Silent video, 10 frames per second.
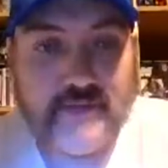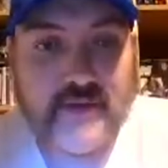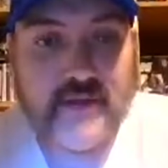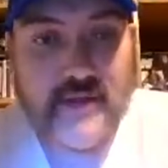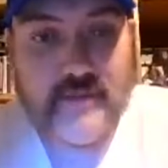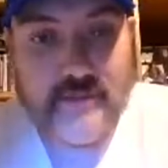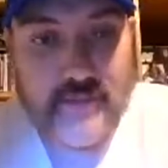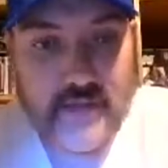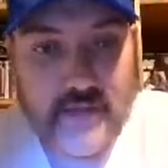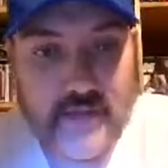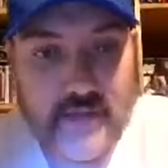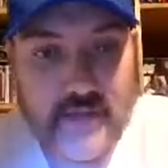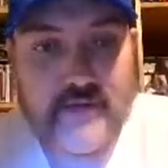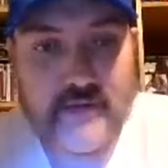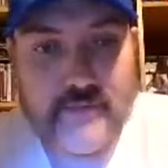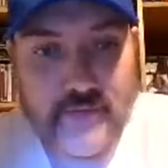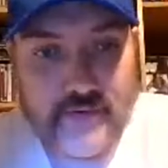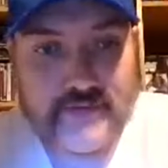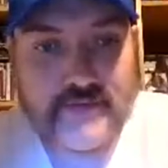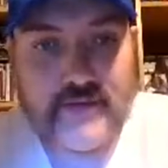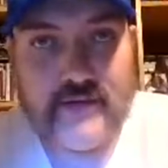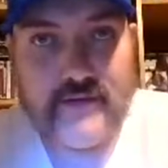bench pressing